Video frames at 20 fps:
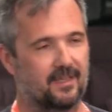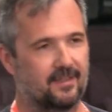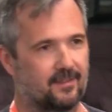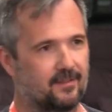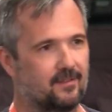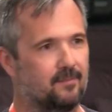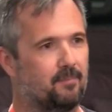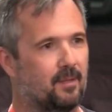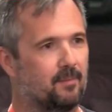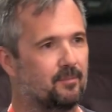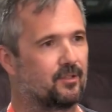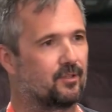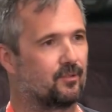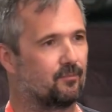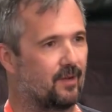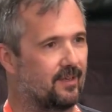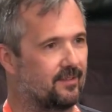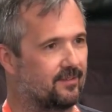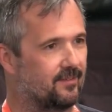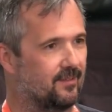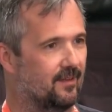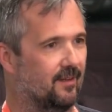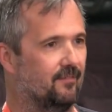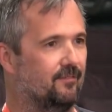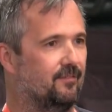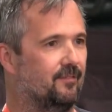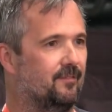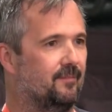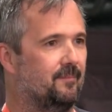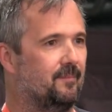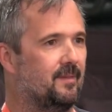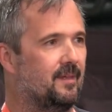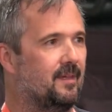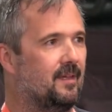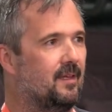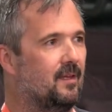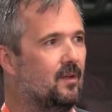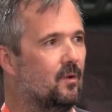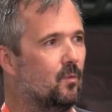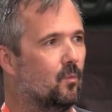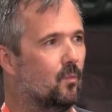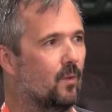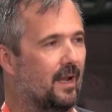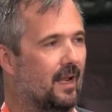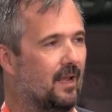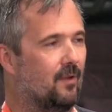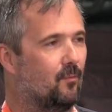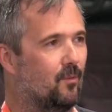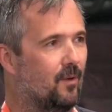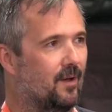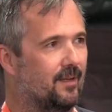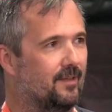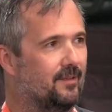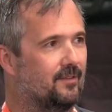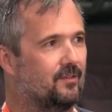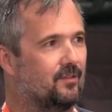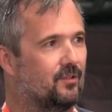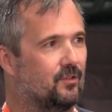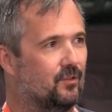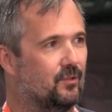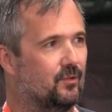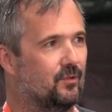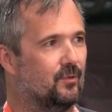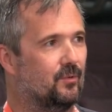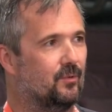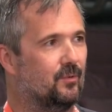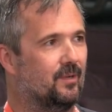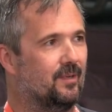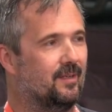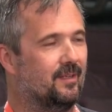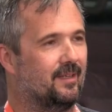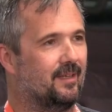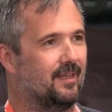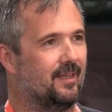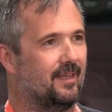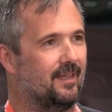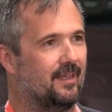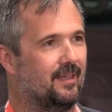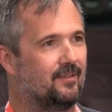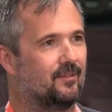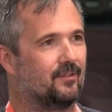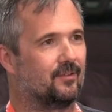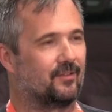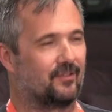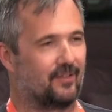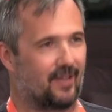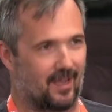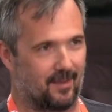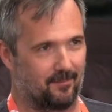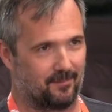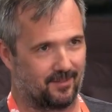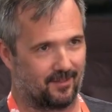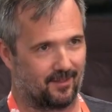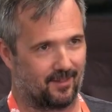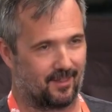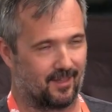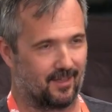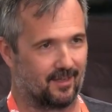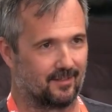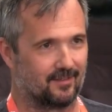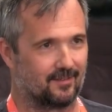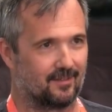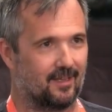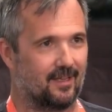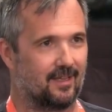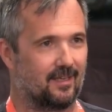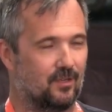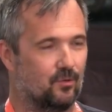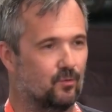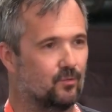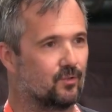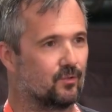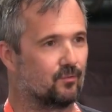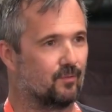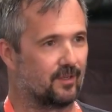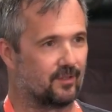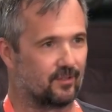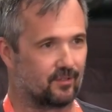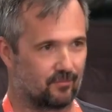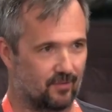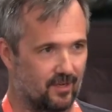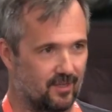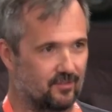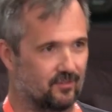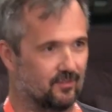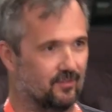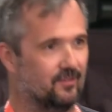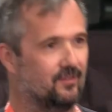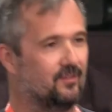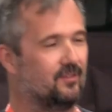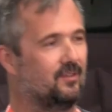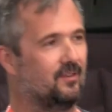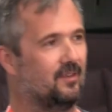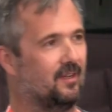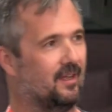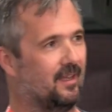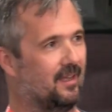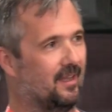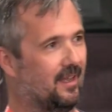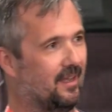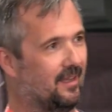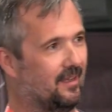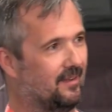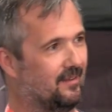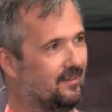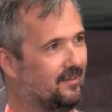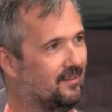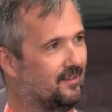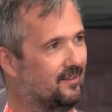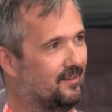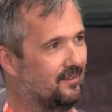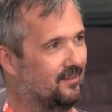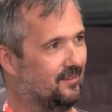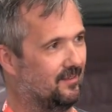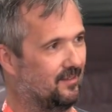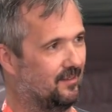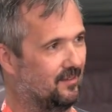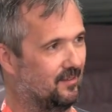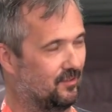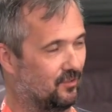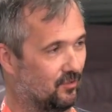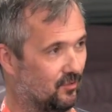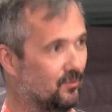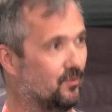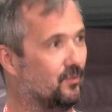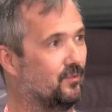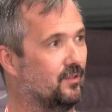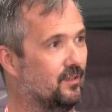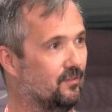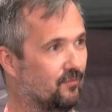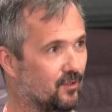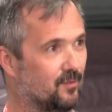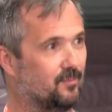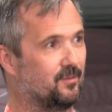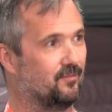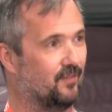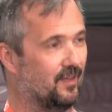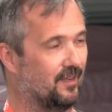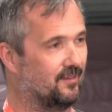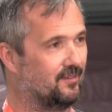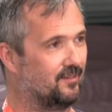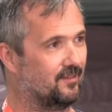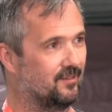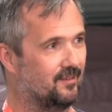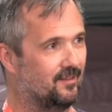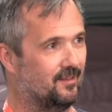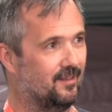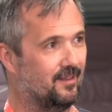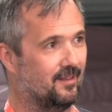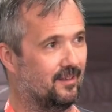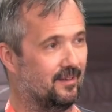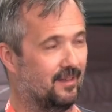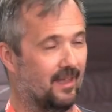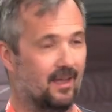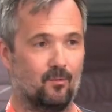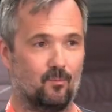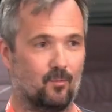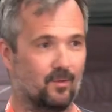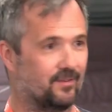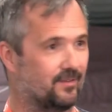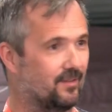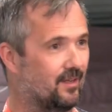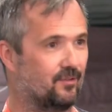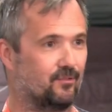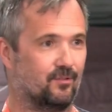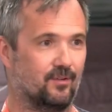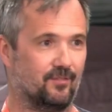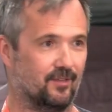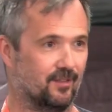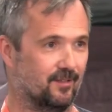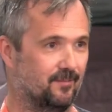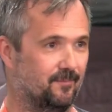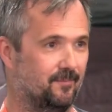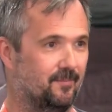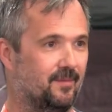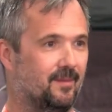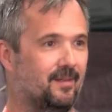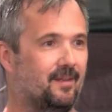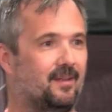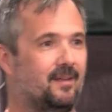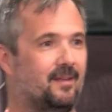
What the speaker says: But it doesn't publish the right stuff. When I wanted to intercept things like user registrations and turn those into Verbs events, that was not trivial.